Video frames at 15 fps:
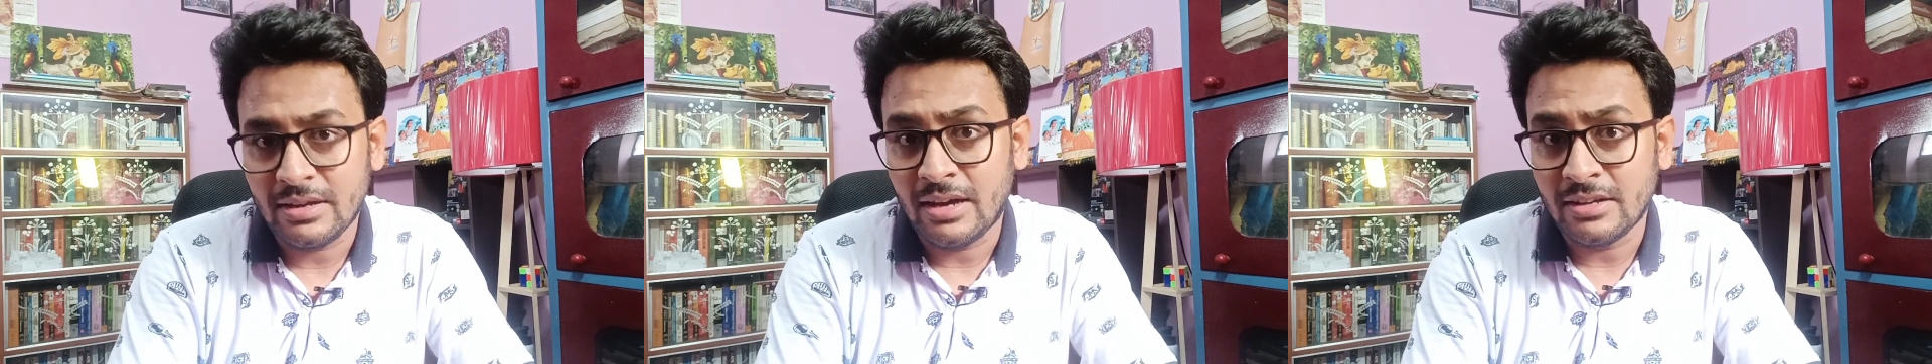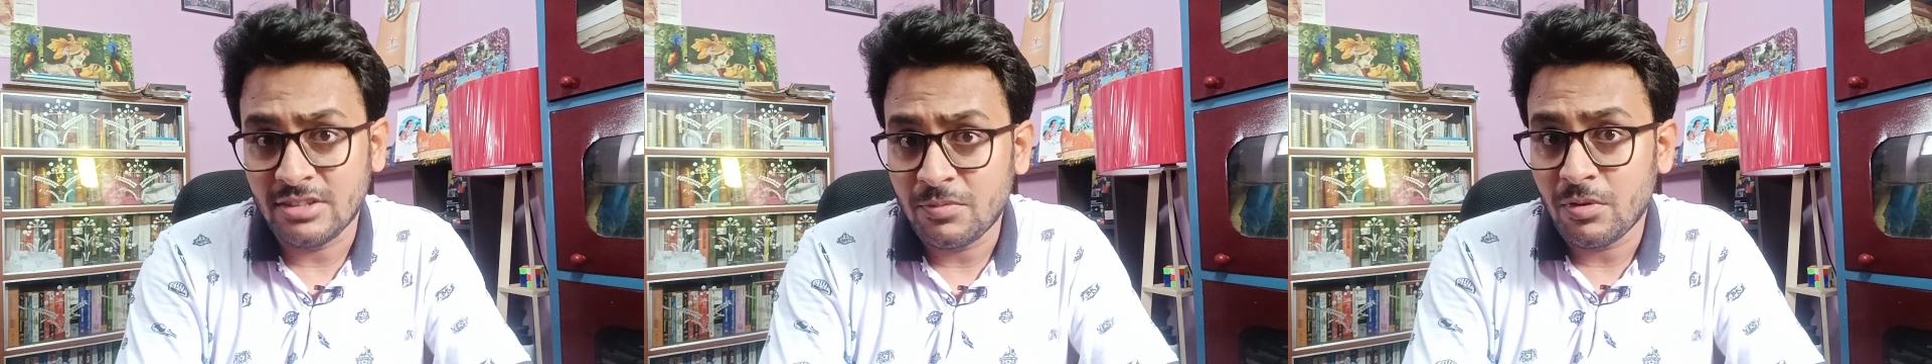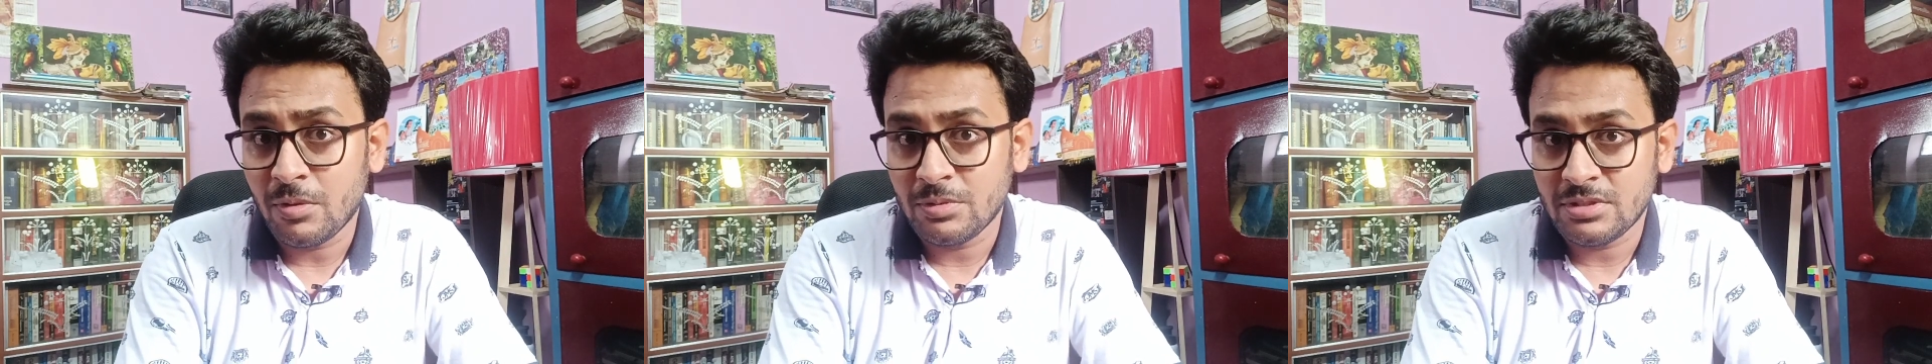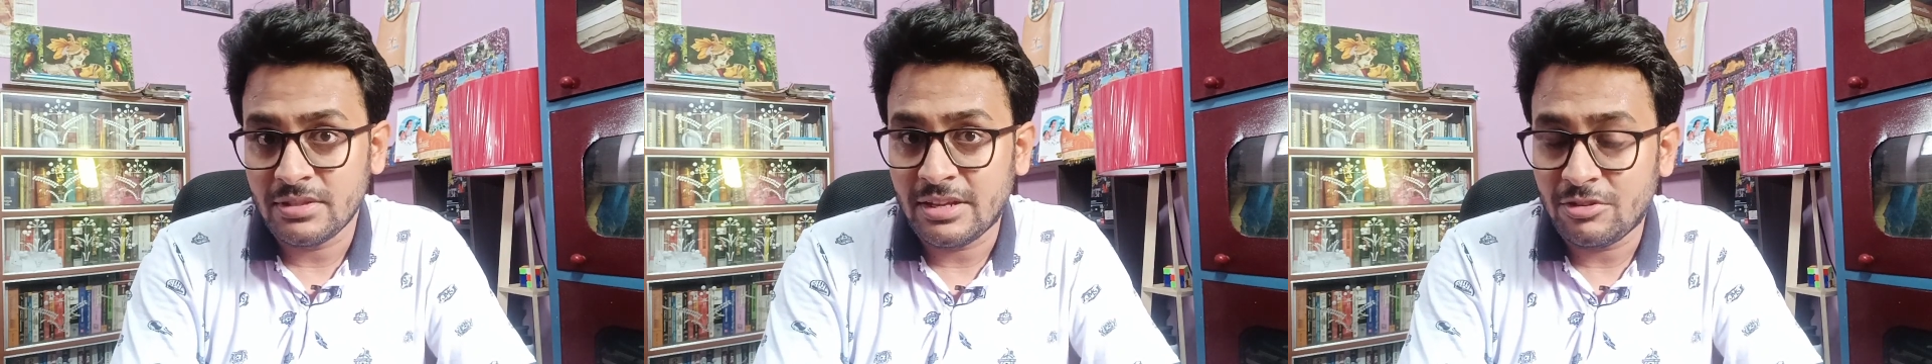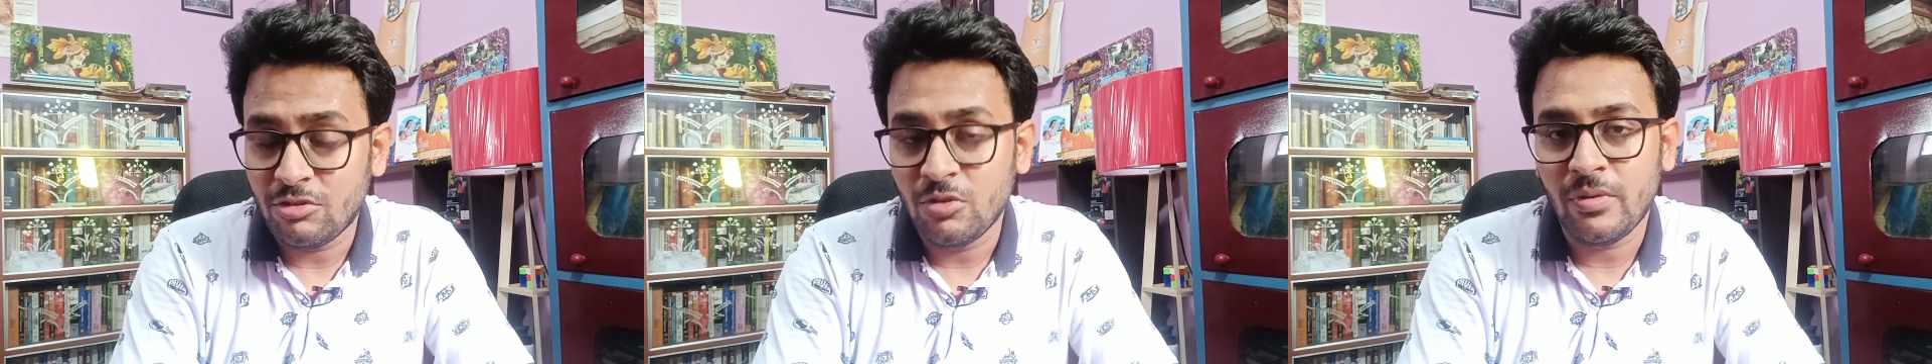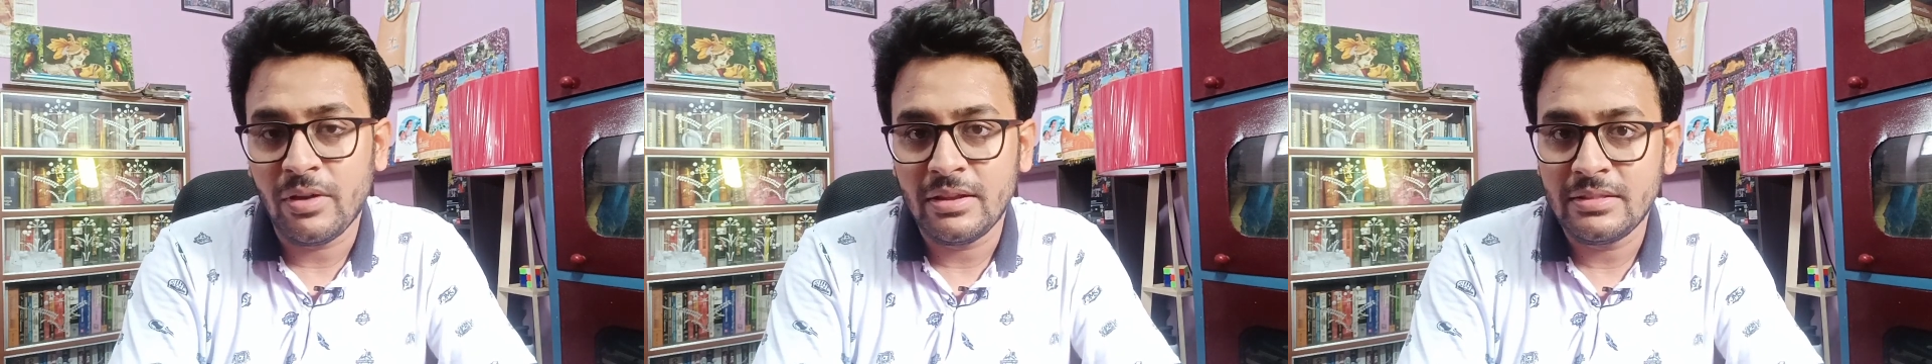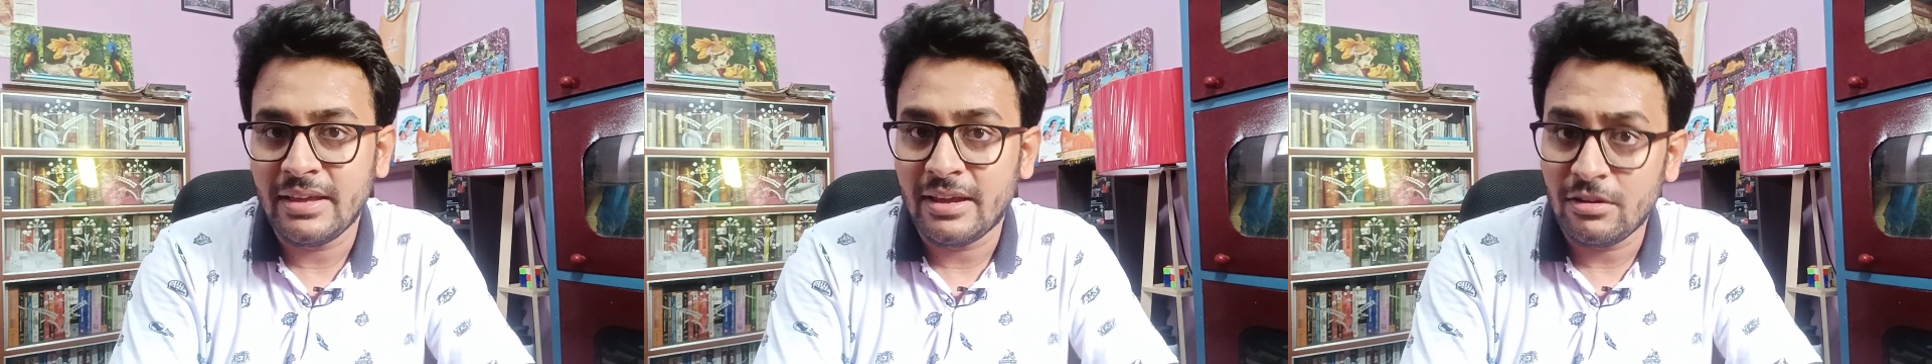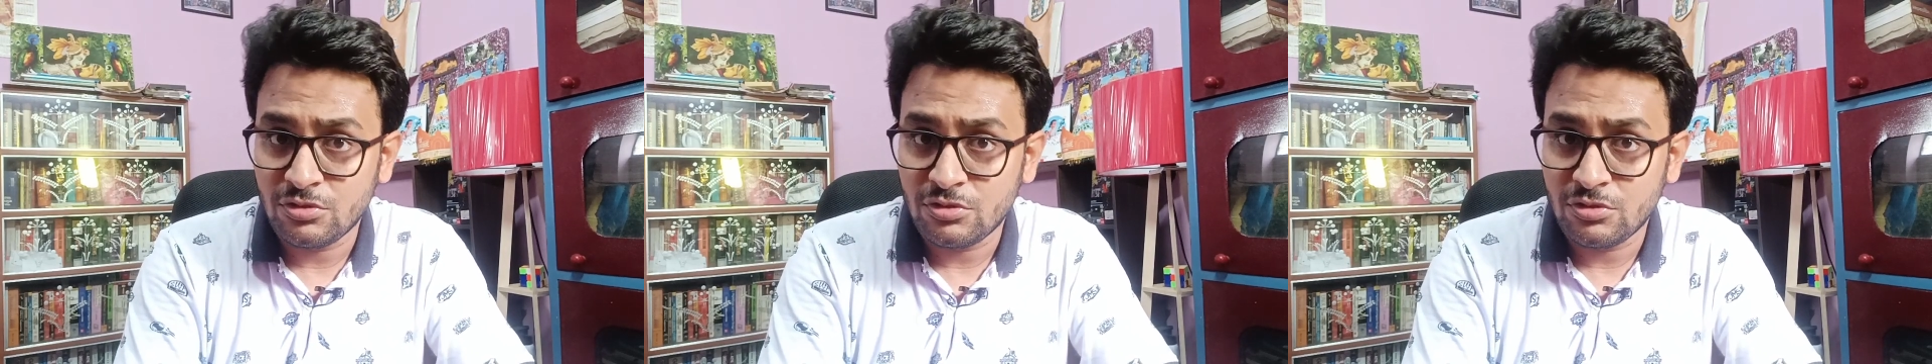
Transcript: the other professor that you will find, they are